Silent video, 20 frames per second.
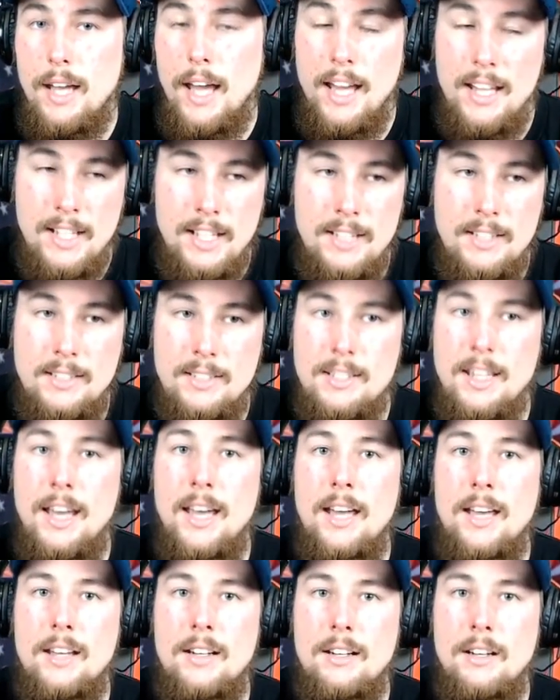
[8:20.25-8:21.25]
And he
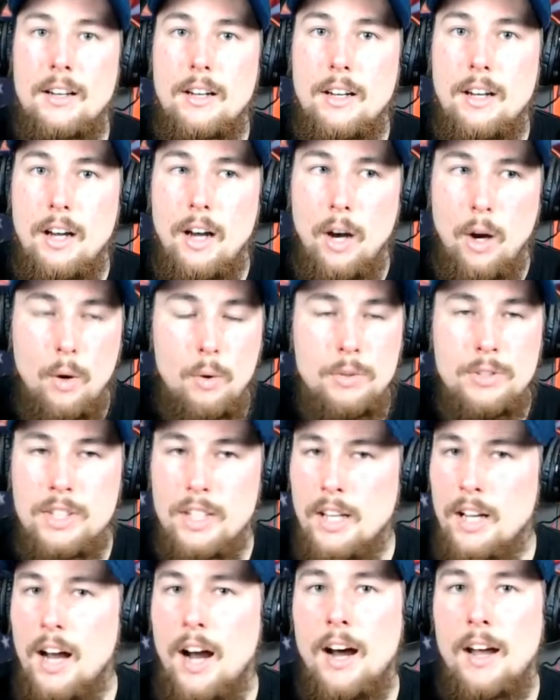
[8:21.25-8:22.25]
said, Oh,
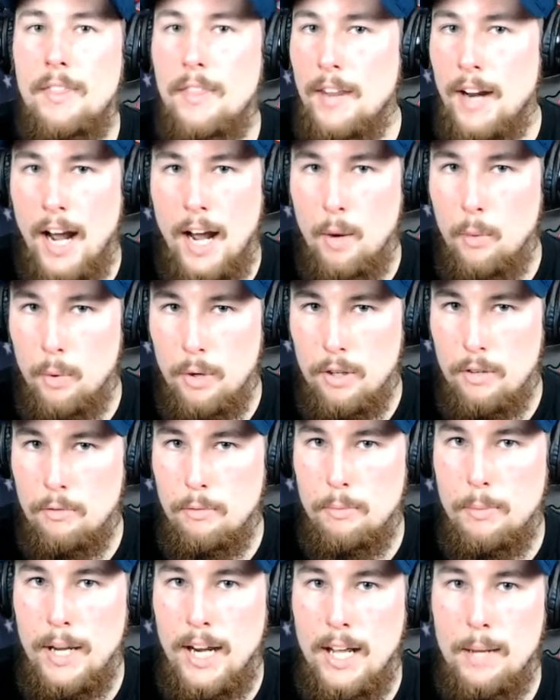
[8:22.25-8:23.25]
to God that I would
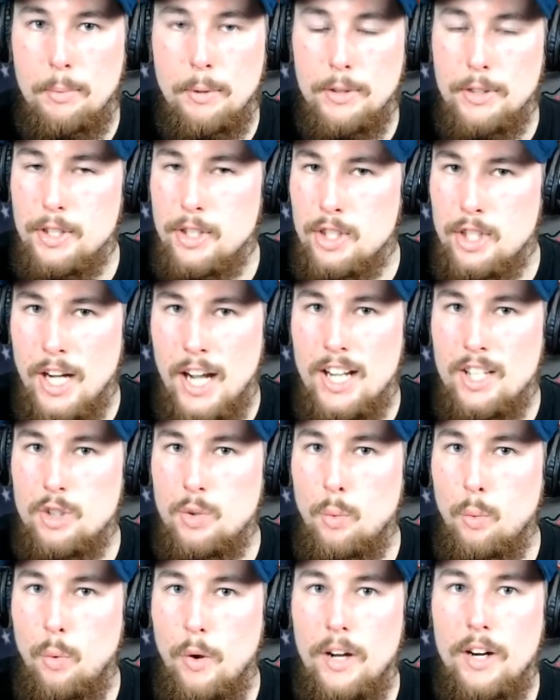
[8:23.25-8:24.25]
have been able to change
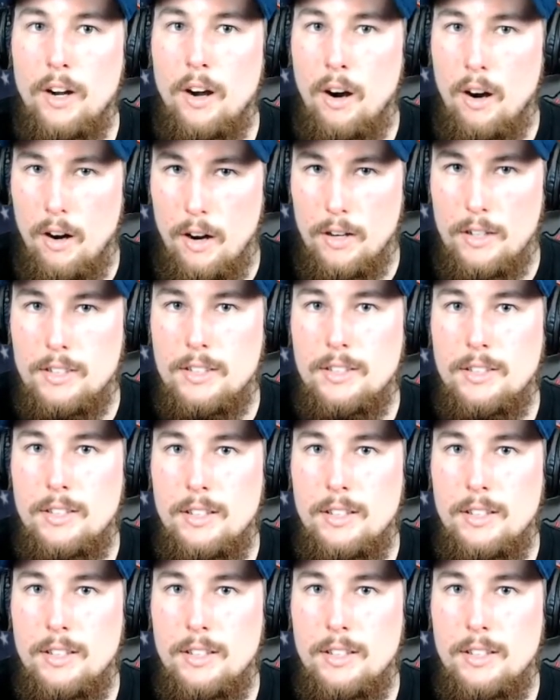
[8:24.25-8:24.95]
one heart.